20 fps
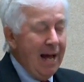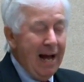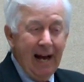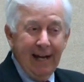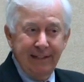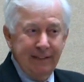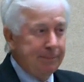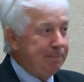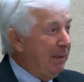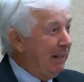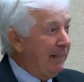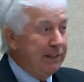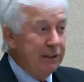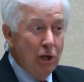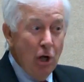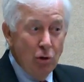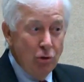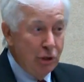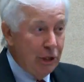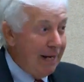I speak
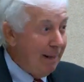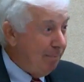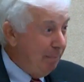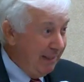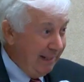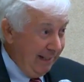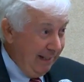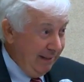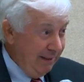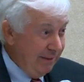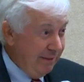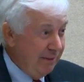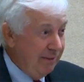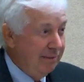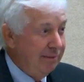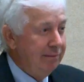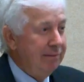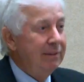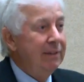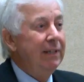no Japanese,
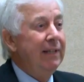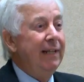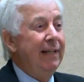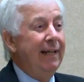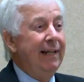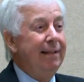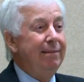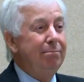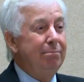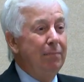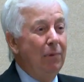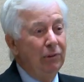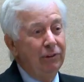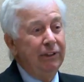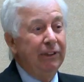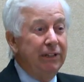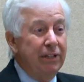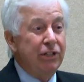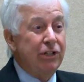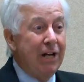and most
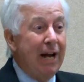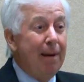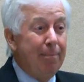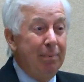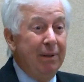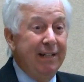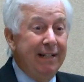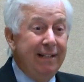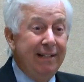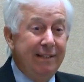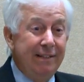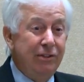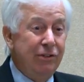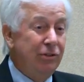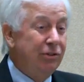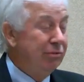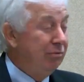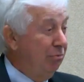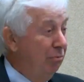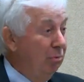of the
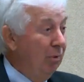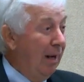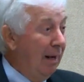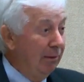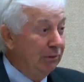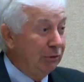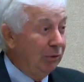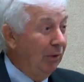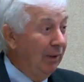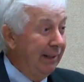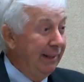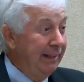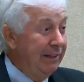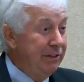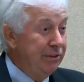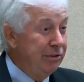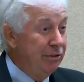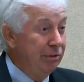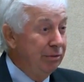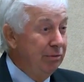Japanese who I was running
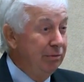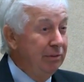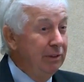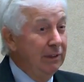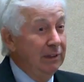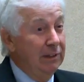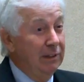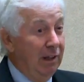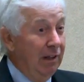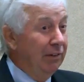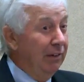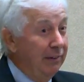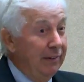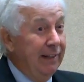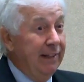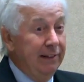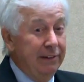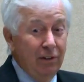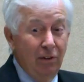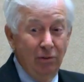into, other
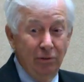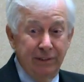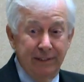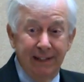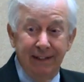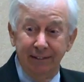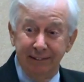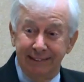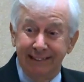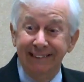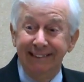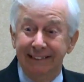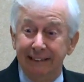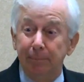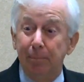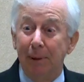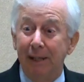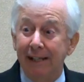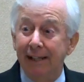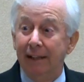than at the hotel, didn't
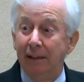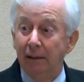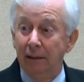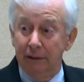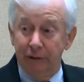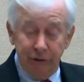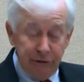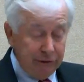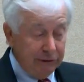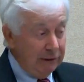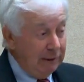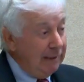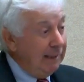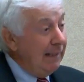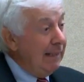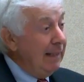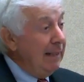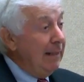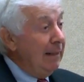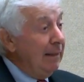speak English.
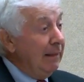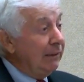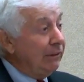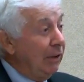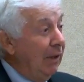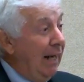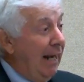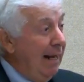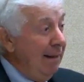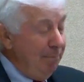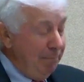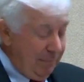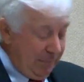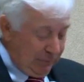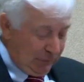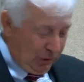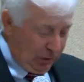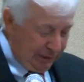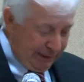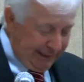So I'm
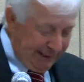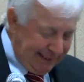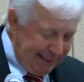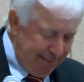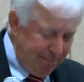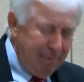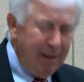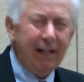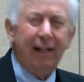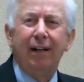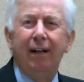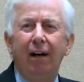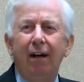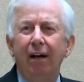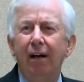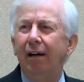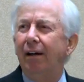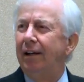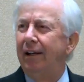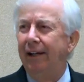looking at my
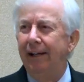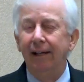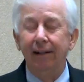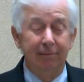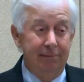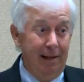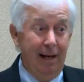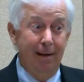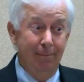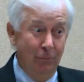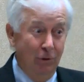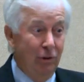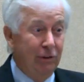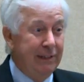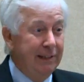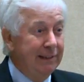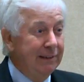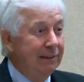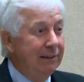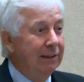card, and I'm
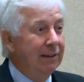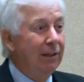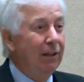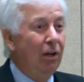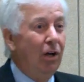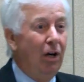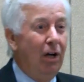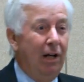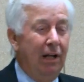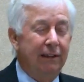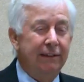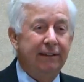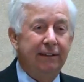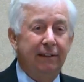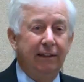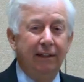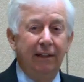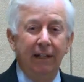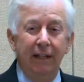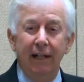looking a little lost,
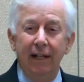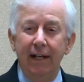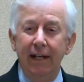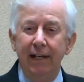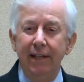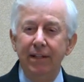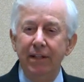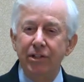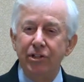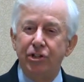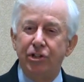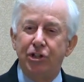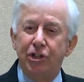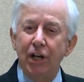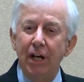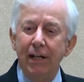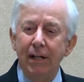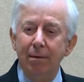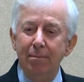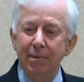and this
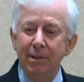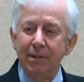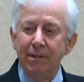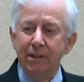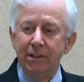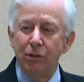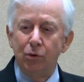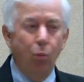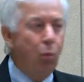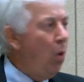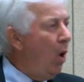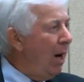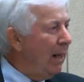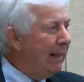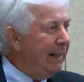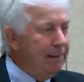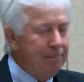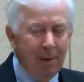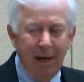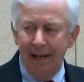gentleman is
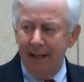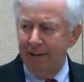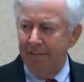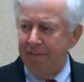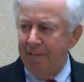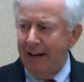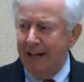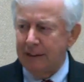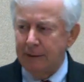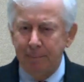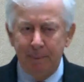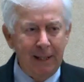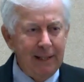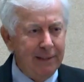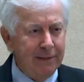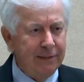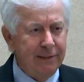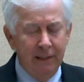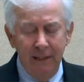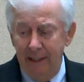walking by at a fast
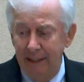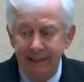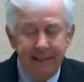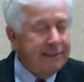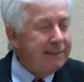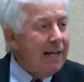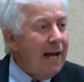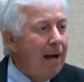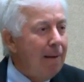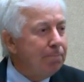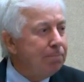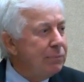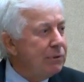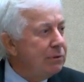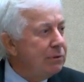pace, and he stops.